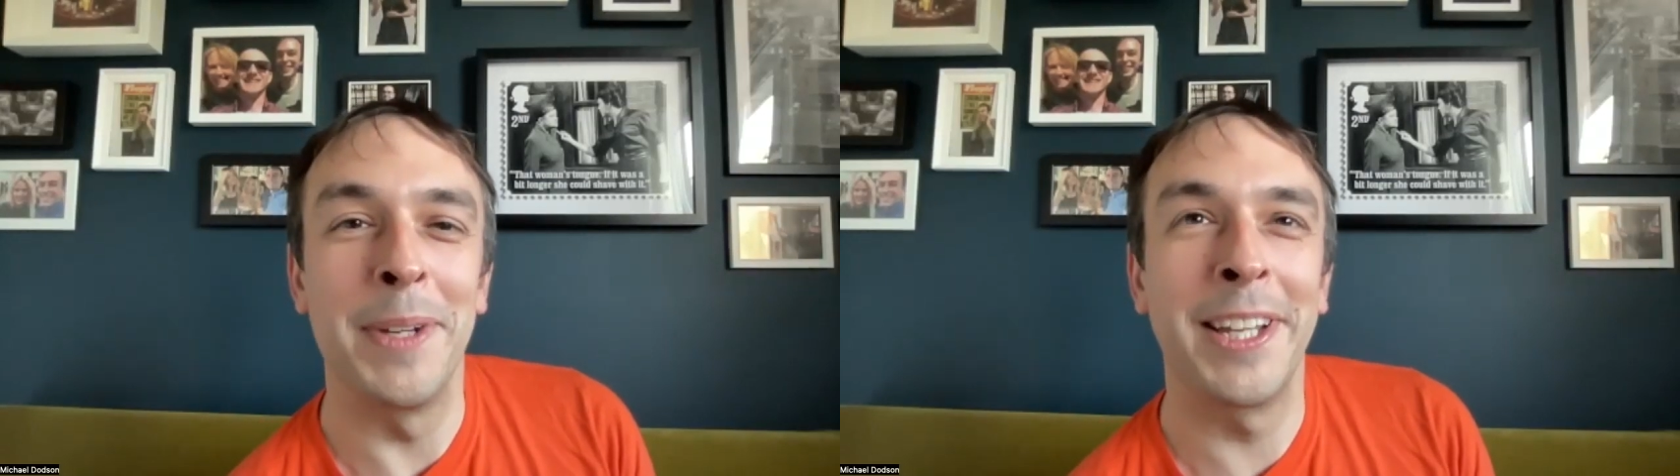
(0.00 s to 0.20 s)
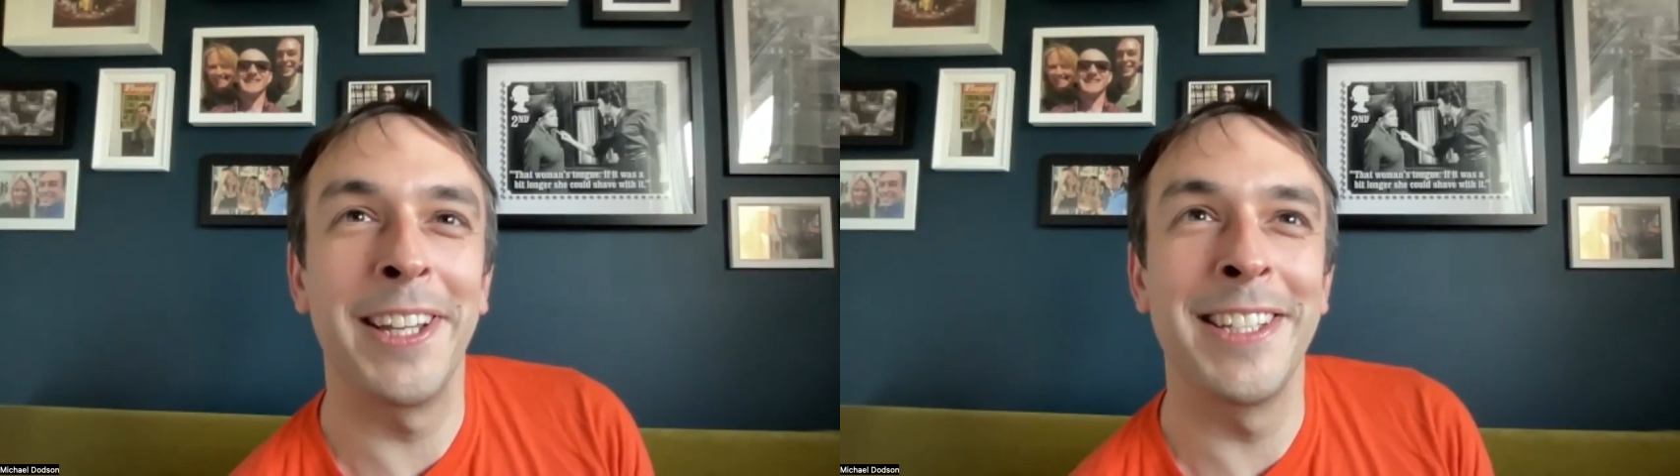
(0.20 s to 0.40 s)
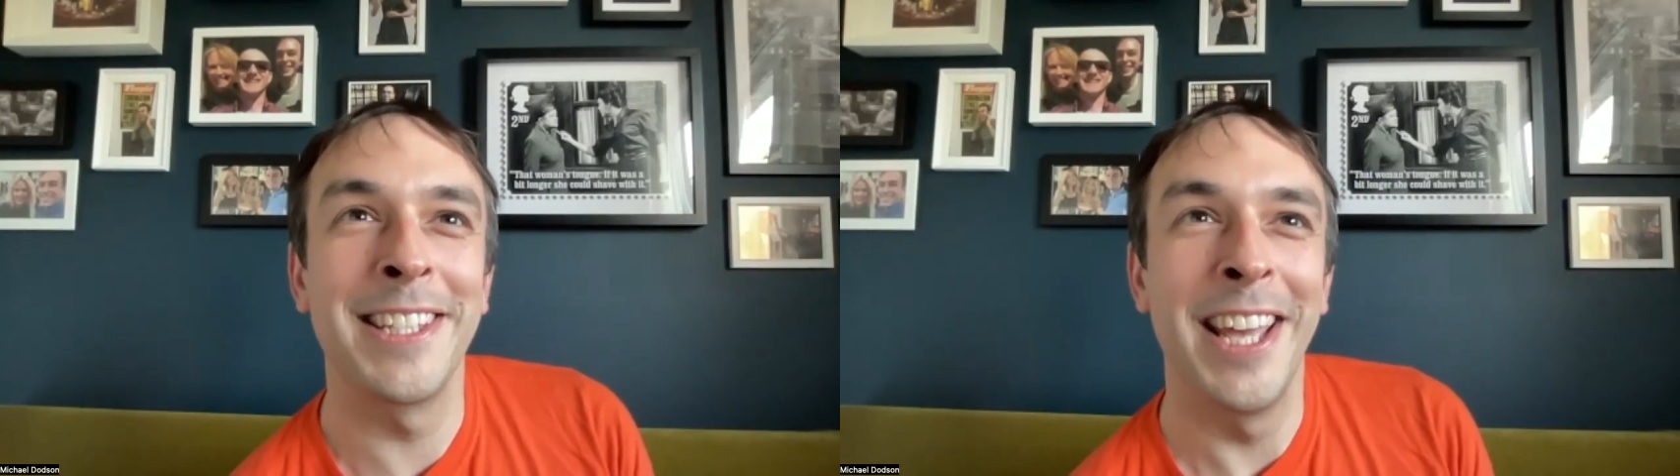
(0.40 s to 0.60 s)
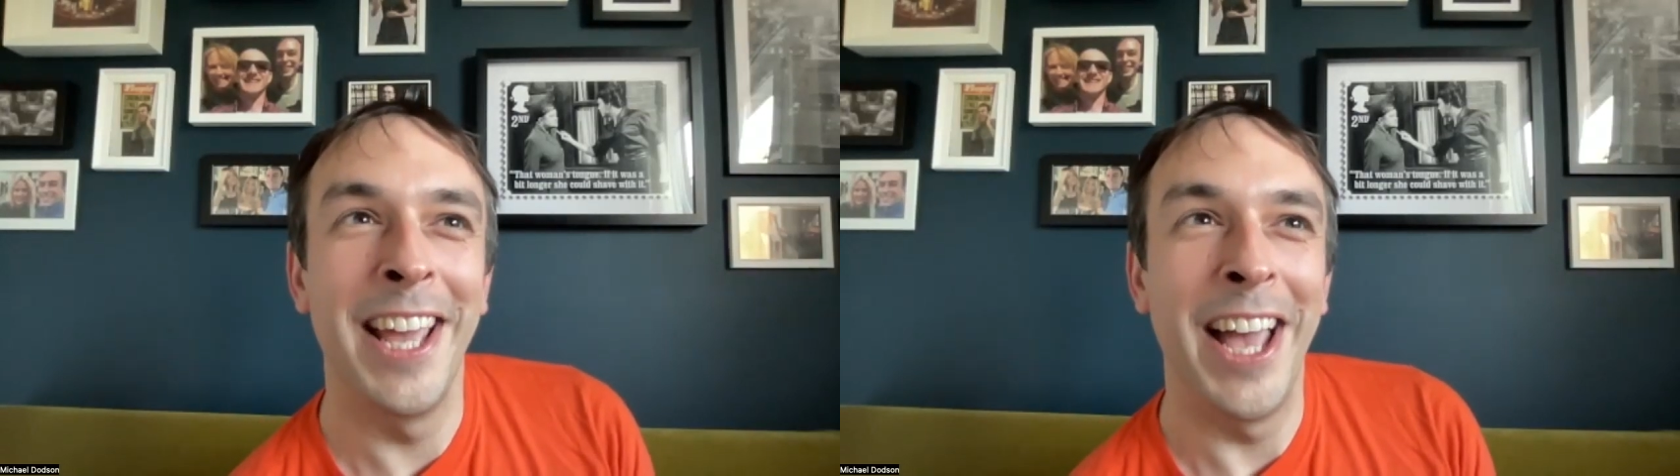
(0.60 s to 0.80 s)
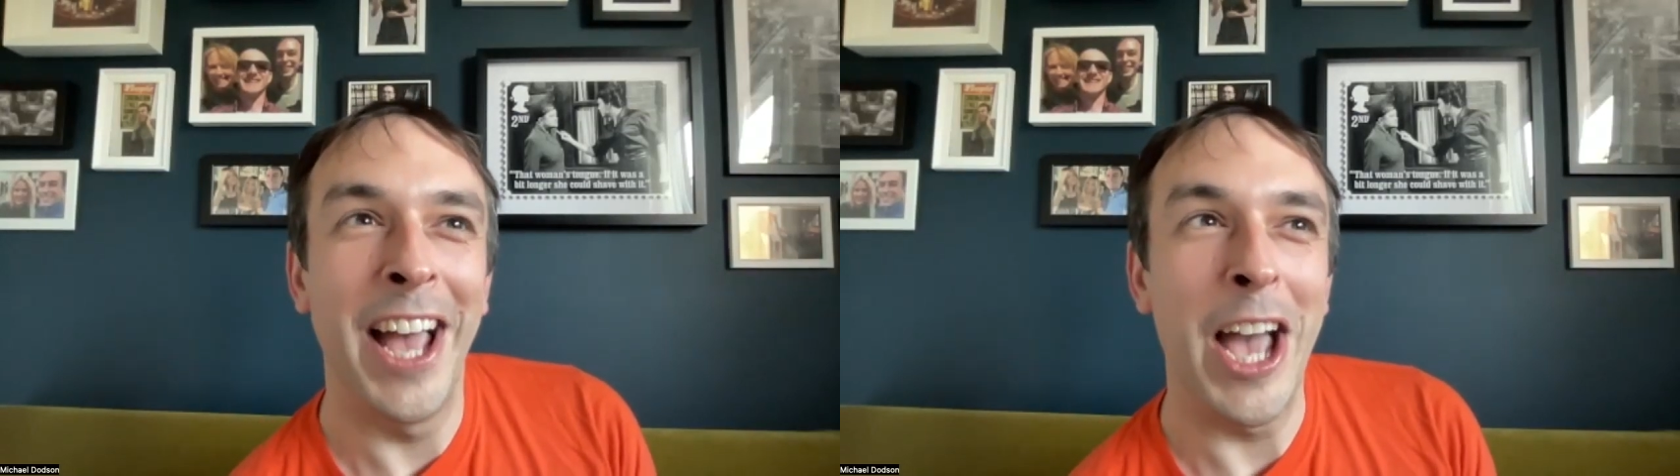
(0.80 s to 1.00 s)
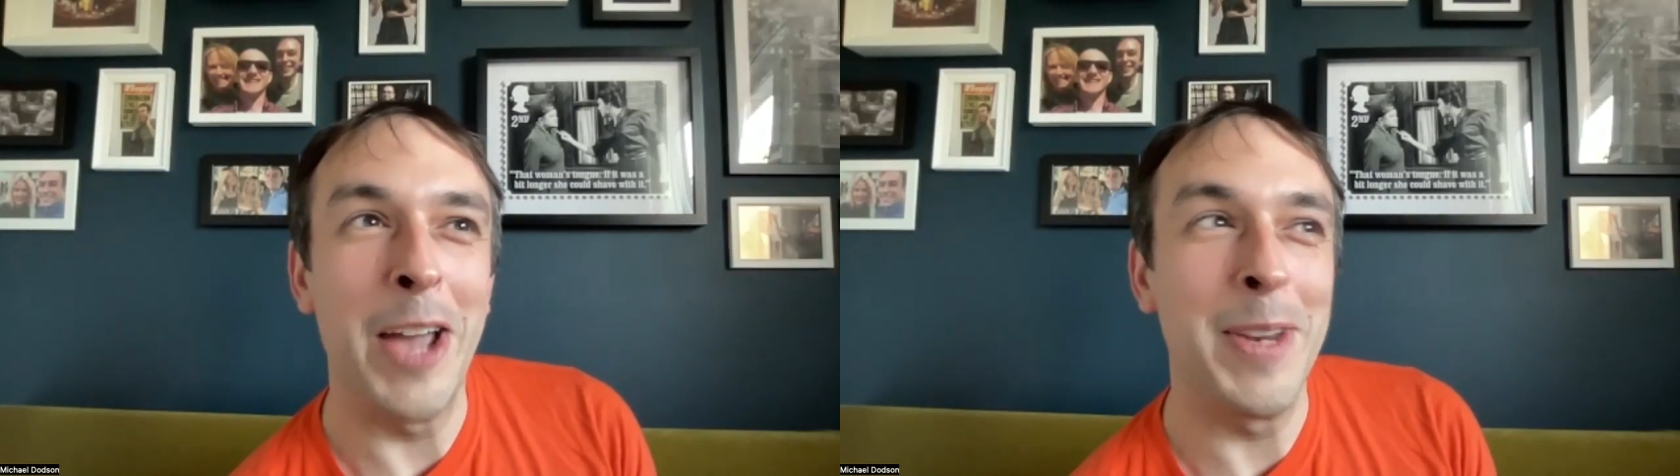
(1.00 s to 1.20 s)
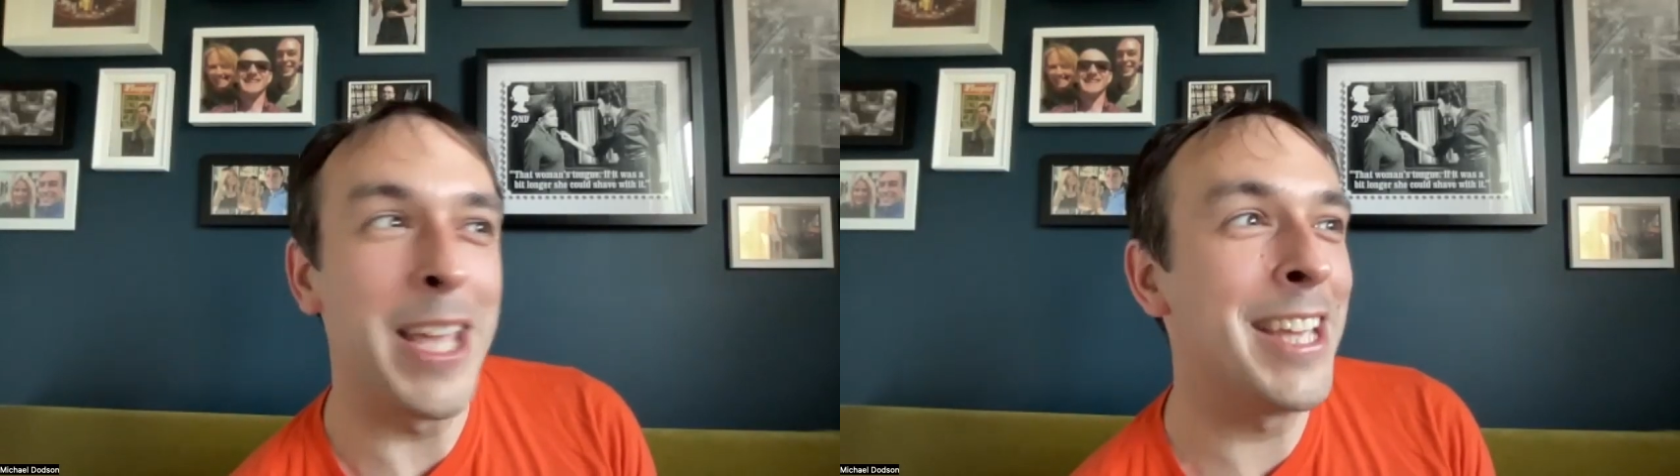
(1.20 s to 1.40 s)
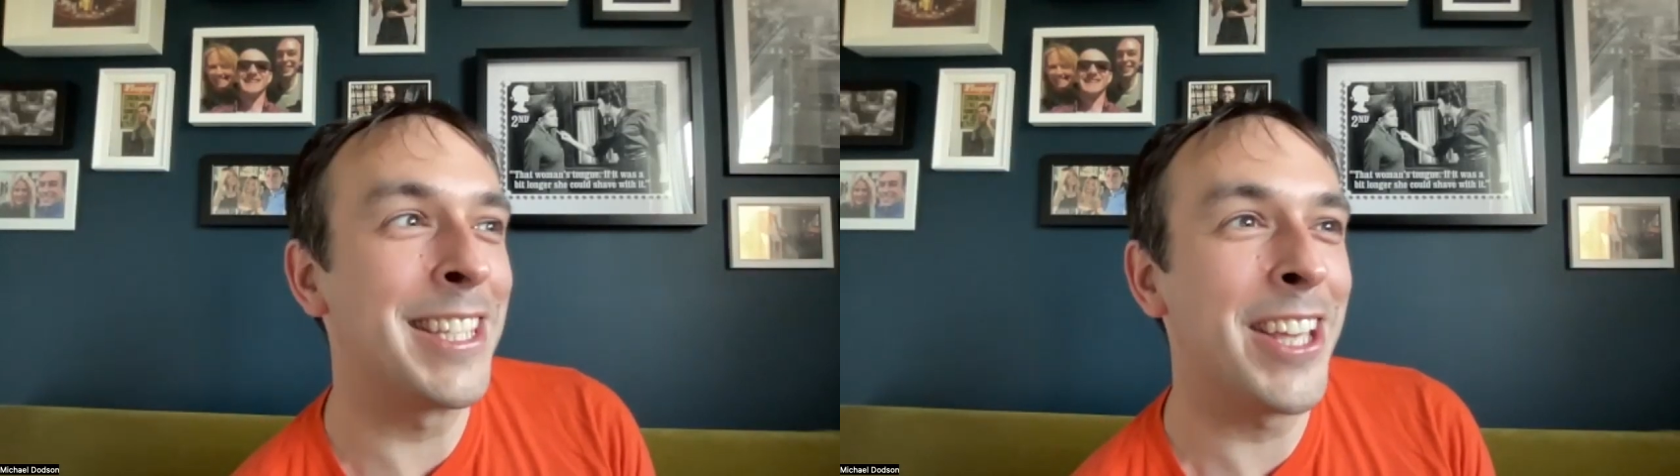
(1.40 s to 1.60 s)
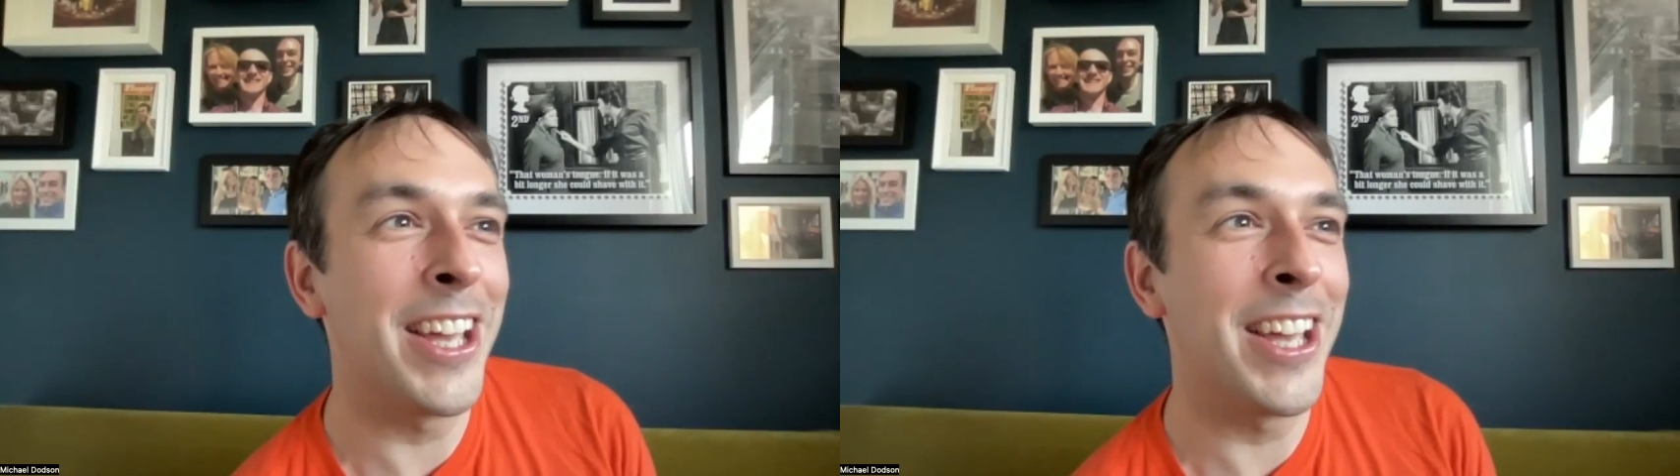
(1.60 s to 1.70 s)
Because I